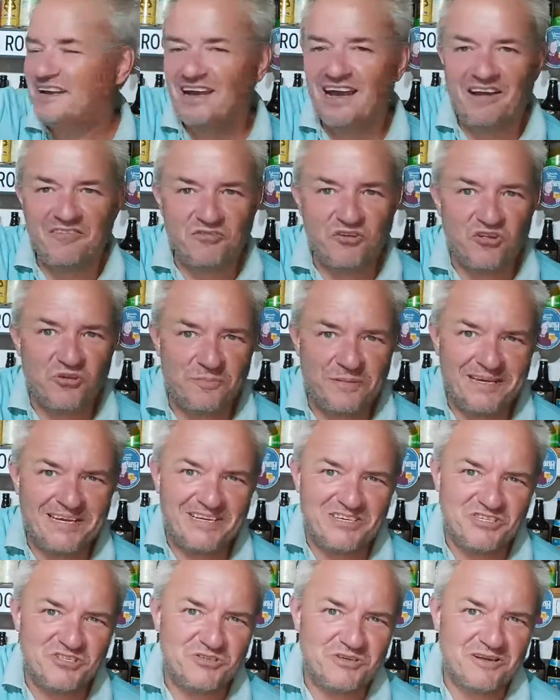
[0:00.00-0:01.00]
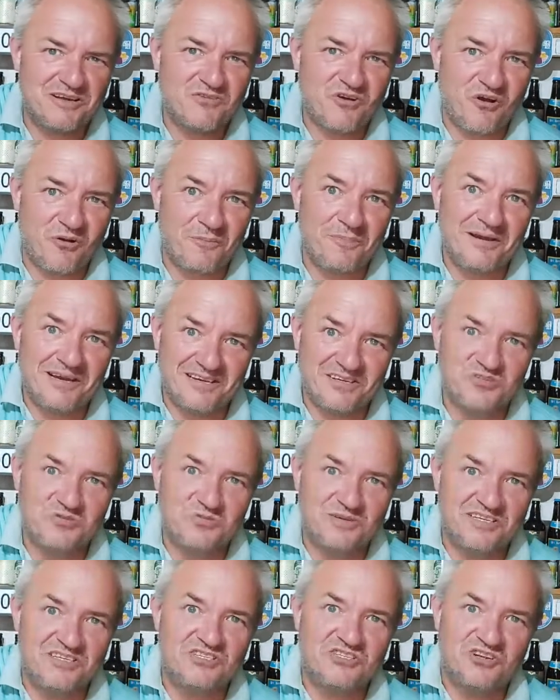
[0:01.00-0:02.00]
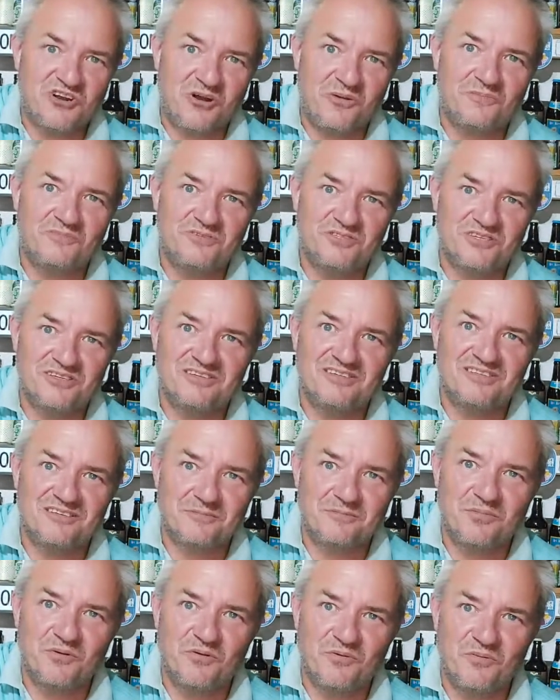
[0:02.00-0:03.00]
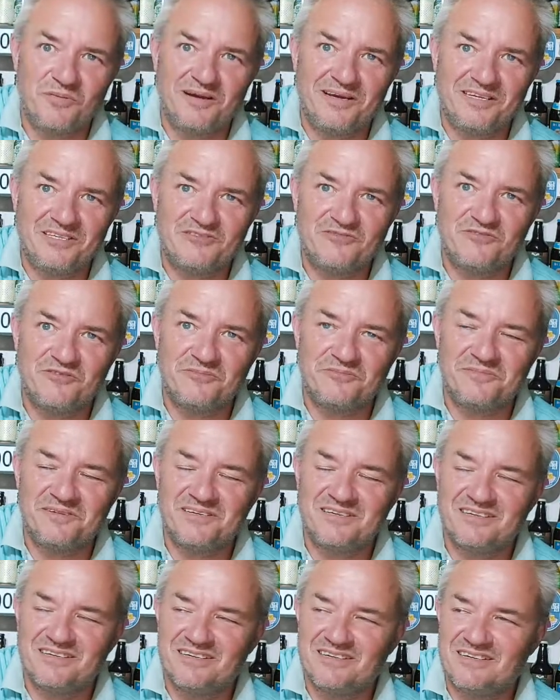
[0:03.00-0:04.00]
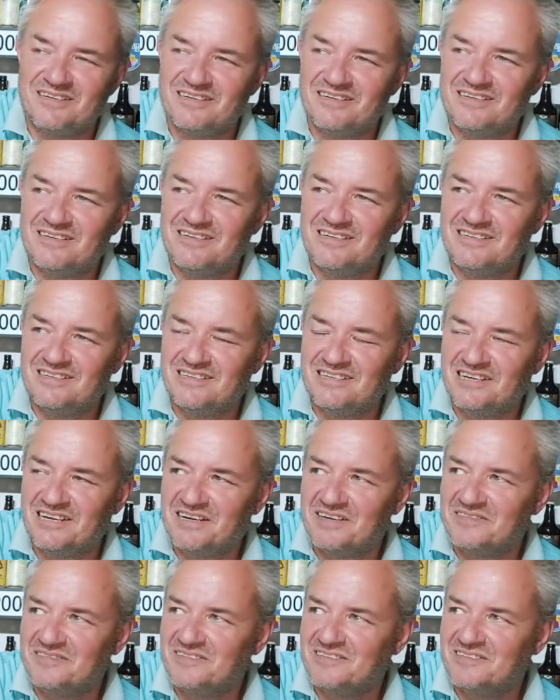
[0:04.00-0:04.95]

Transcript: I've got a big sweet shop to pull beers from, you know.